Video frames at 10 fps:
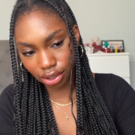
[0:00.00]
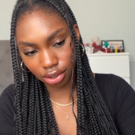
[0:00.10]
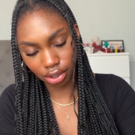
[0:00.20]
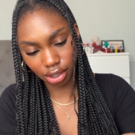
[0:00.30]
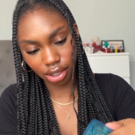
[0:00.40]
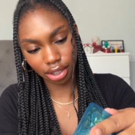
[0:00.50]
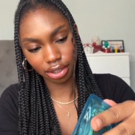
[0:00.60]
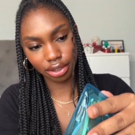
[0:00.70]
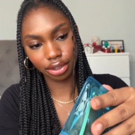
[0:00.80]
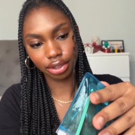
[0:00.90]
Oh,
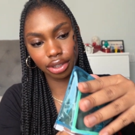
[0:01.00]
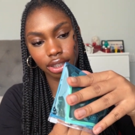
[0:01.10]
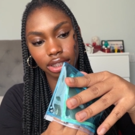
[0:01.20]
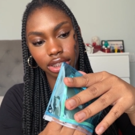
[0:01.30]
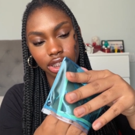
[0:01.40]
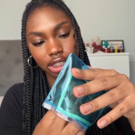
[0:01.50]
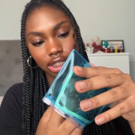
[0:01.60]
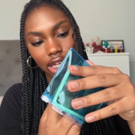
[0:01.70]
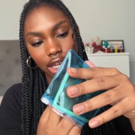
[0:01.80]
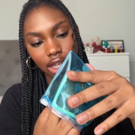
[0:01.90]
she's
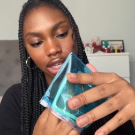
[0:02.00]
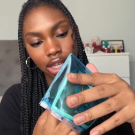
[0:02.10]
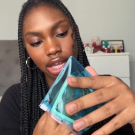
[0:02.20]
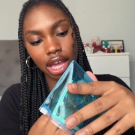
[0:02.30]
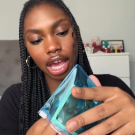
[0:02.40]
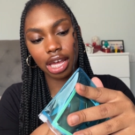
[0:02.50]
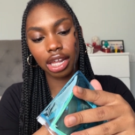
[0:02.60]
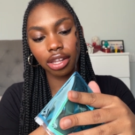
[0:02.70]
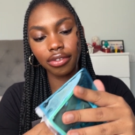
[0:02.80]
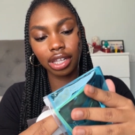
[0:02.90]
thick and I
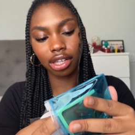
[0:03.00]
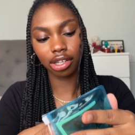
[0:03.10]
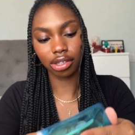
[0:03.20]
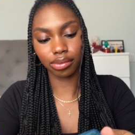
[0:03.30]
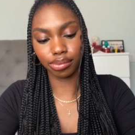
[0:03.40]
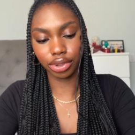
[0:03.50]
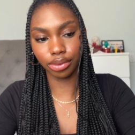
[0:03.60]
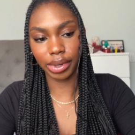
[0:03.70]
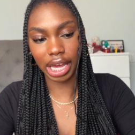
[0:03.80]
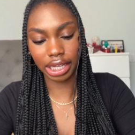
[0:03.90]
love the little blue
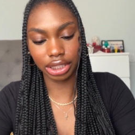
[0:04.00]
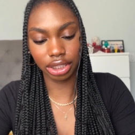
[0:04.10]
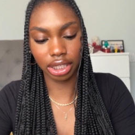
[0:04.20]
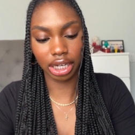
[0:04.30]
packaging.